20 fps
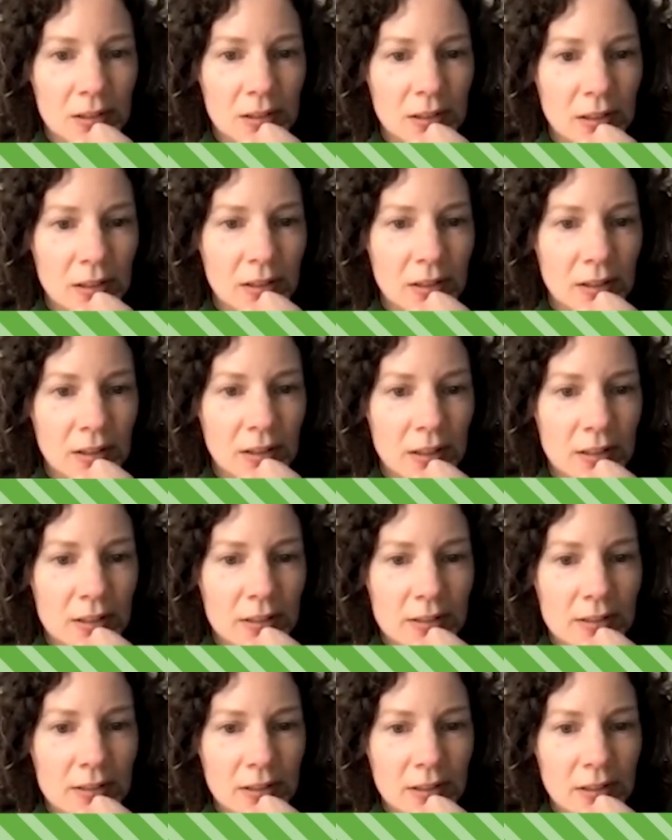And
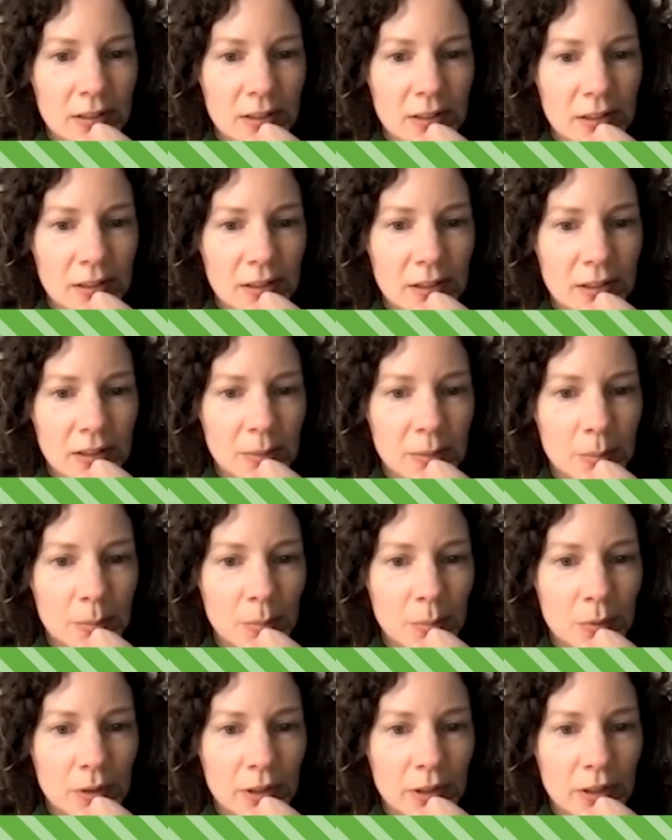these are
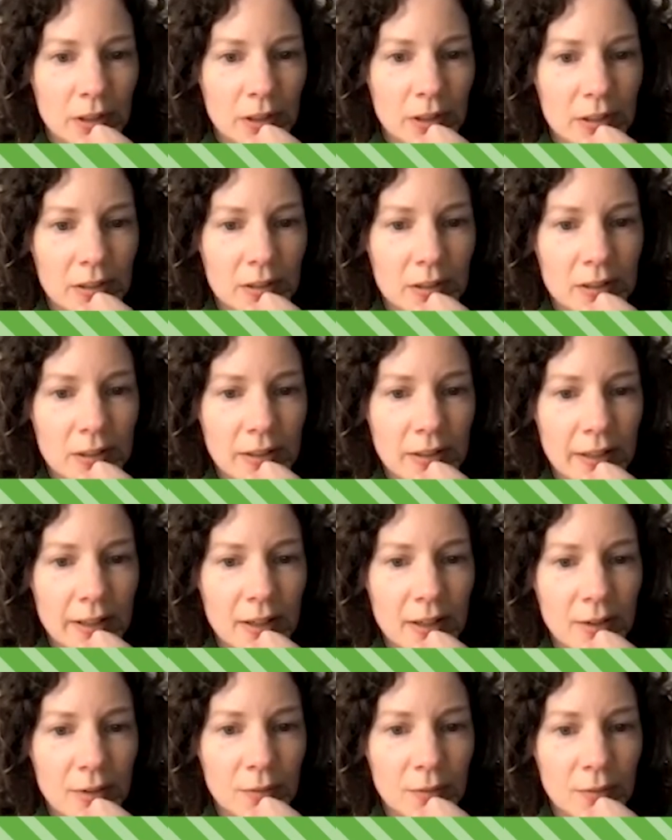more
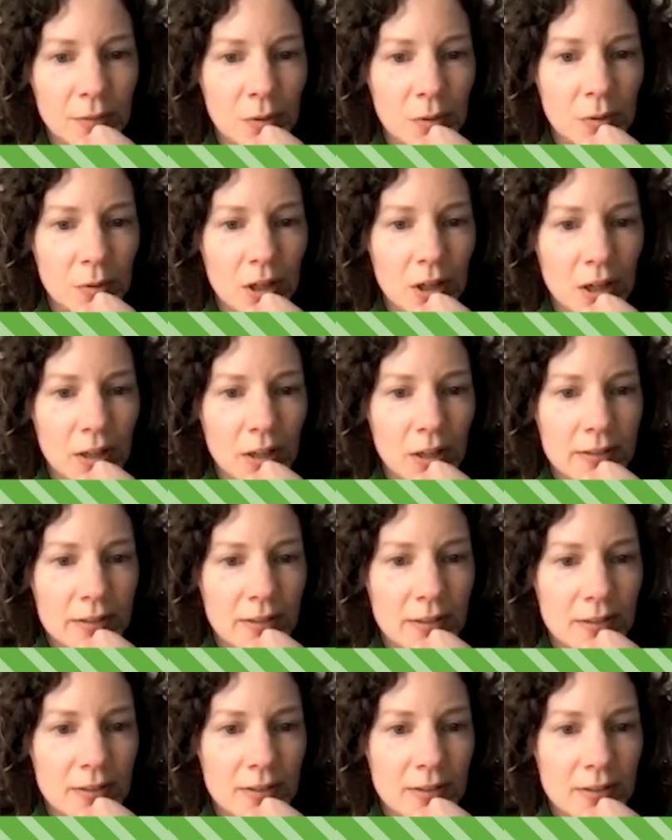like root
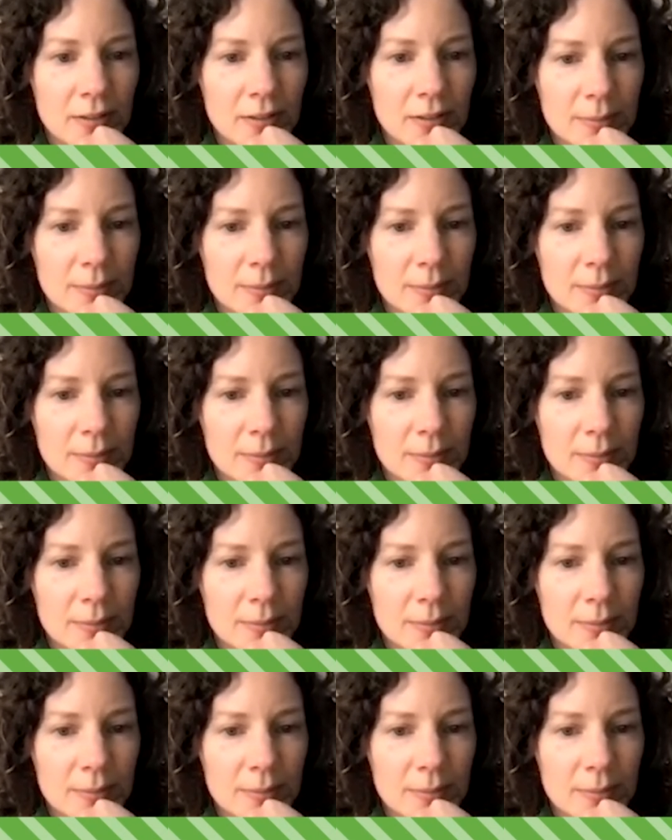causes.